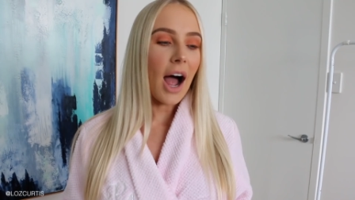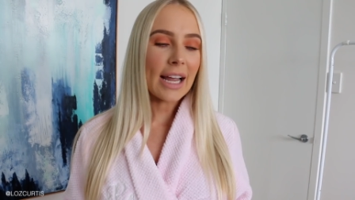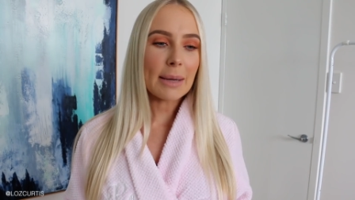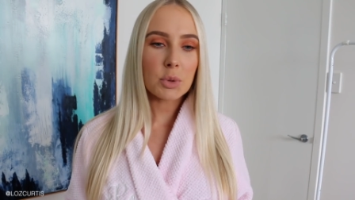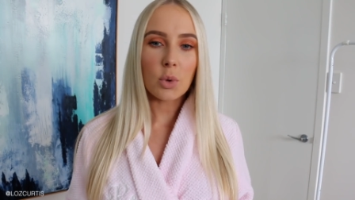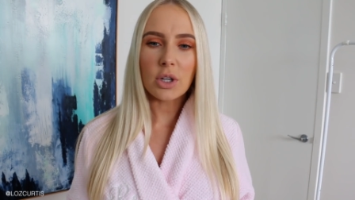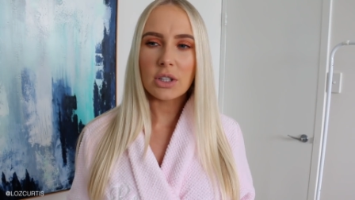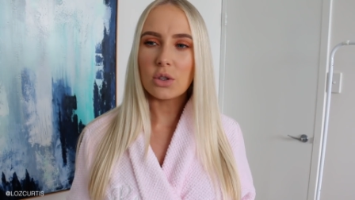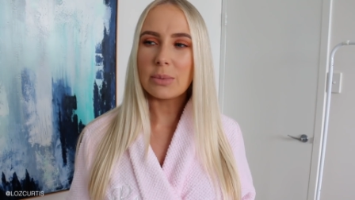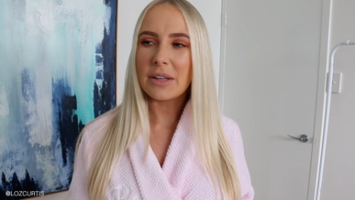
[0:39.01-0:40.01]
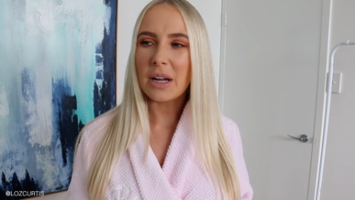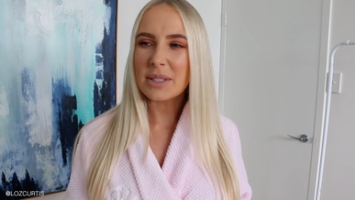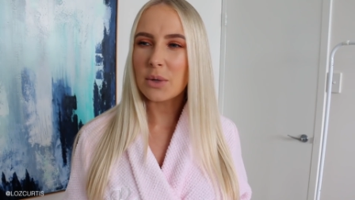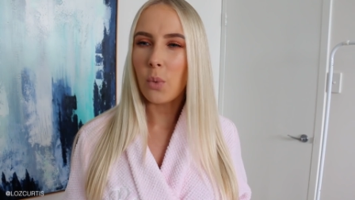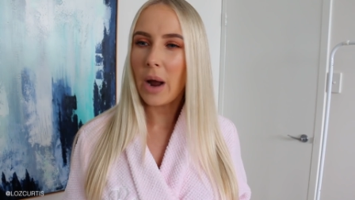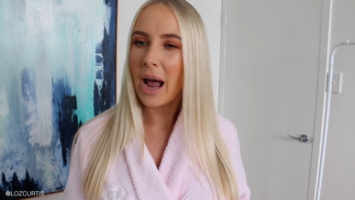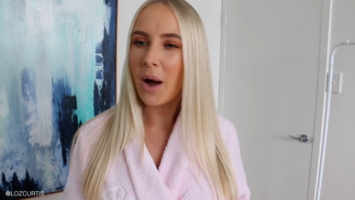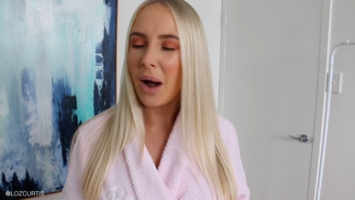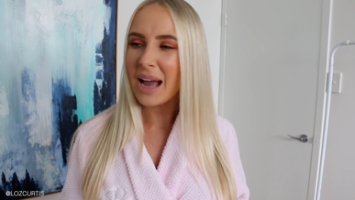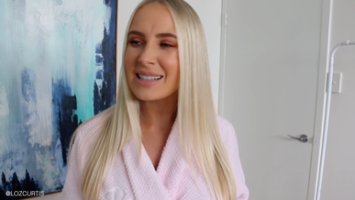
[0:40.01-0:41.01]
I kept walking a little bit and I was like,
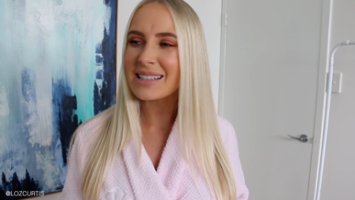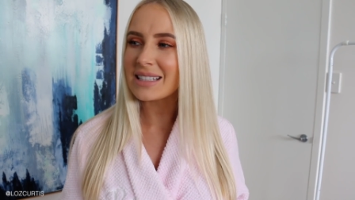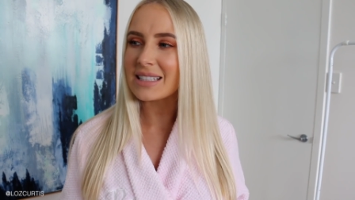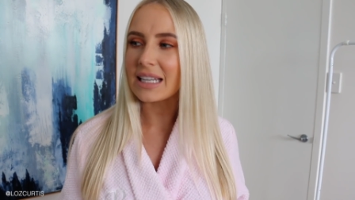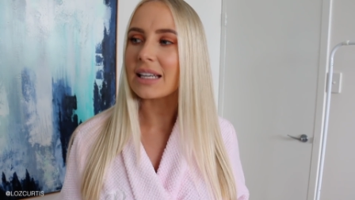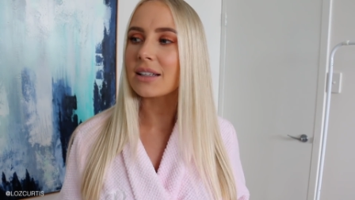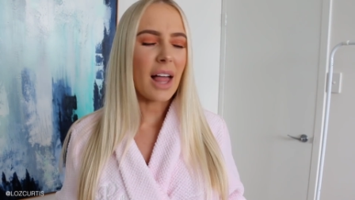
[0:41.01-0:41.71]
wow, I stink.